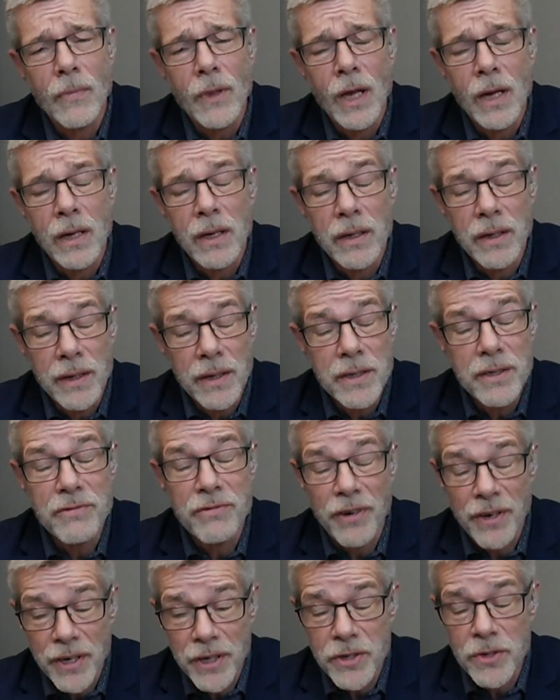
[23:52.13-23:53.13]
it is
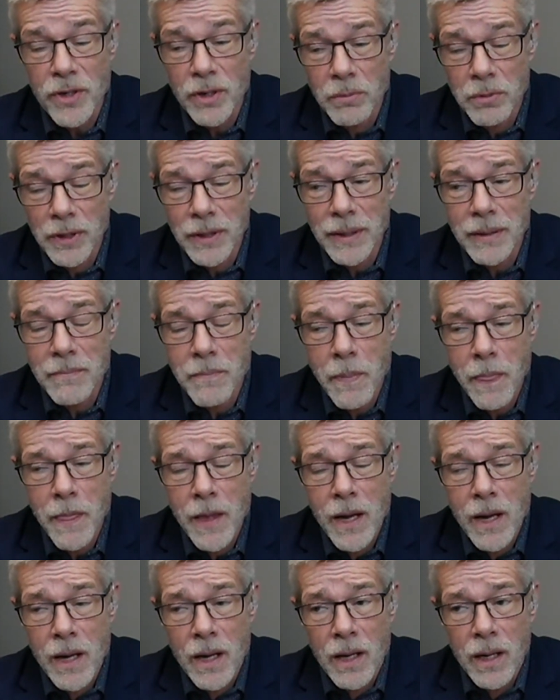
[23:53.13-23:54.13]
very troubling.
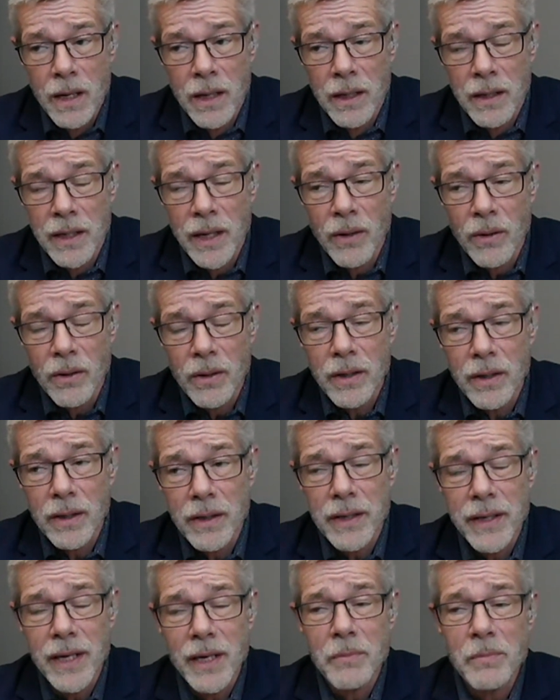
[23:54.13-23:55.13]
Now,
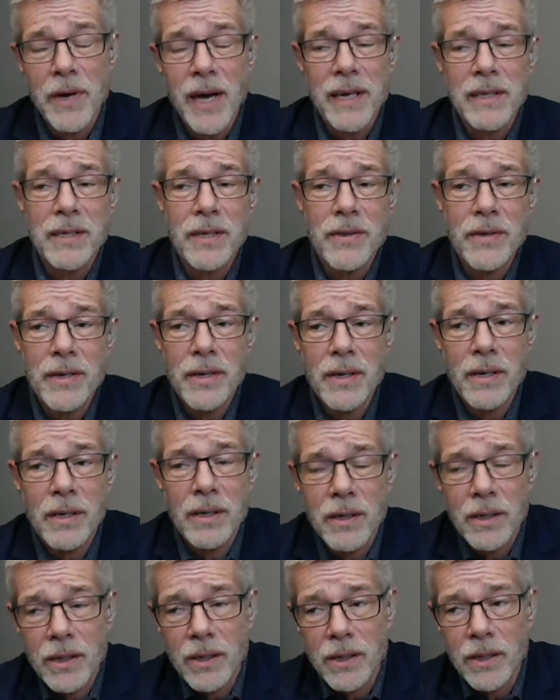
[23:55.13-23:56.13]
getting back to the
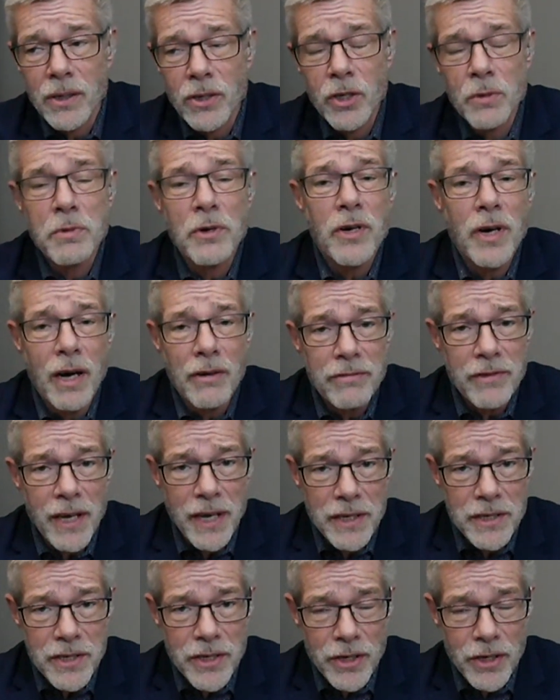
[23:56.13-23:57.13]
Klubikov
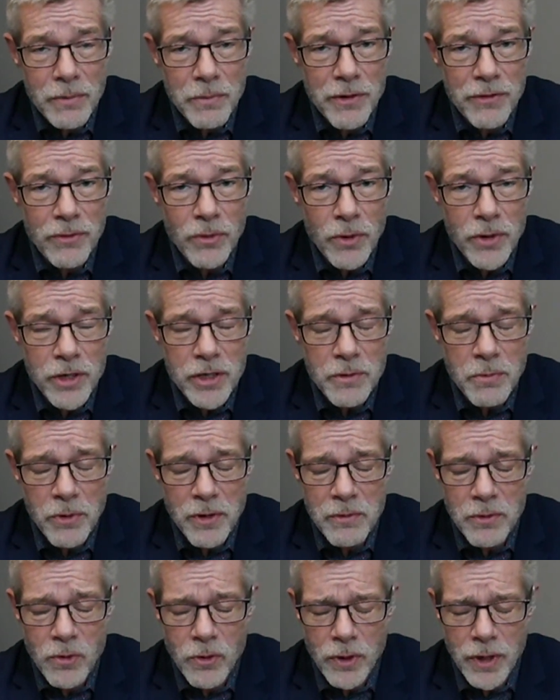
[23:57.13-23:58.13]
case here before the
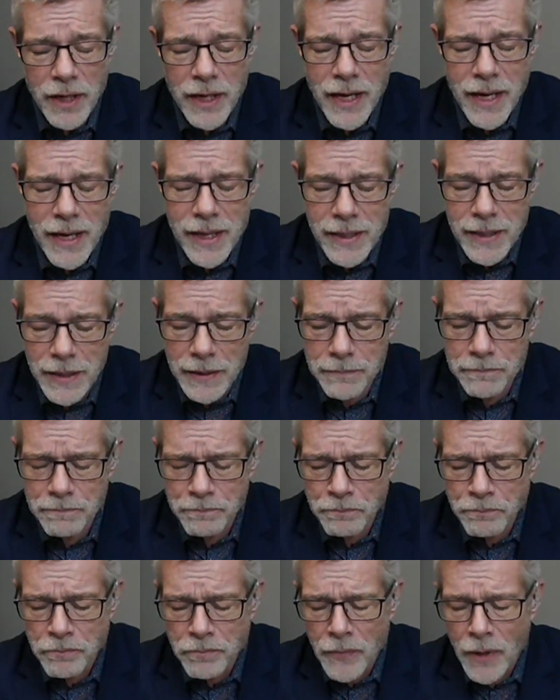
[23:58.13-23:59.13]
Supreme Court of Canada.
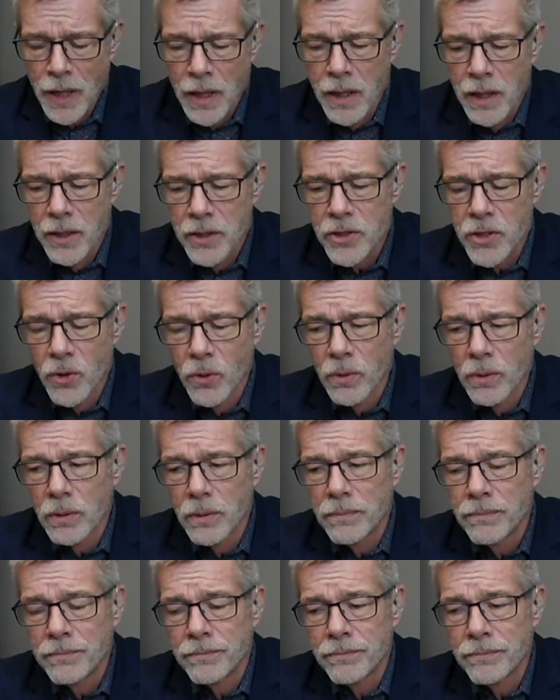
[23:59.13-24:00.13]
So,
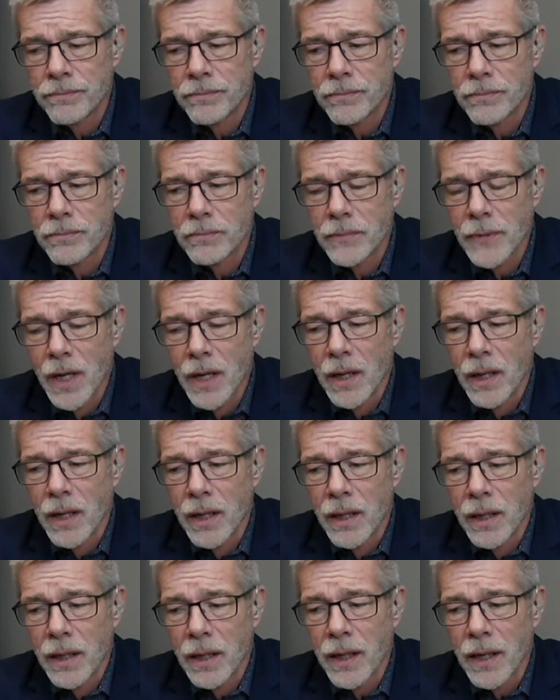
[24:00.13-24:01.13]

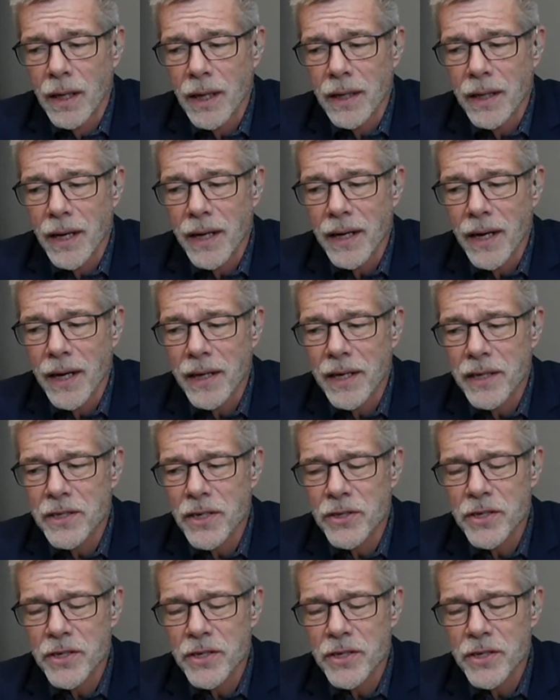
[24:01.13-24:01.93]
I guess there's a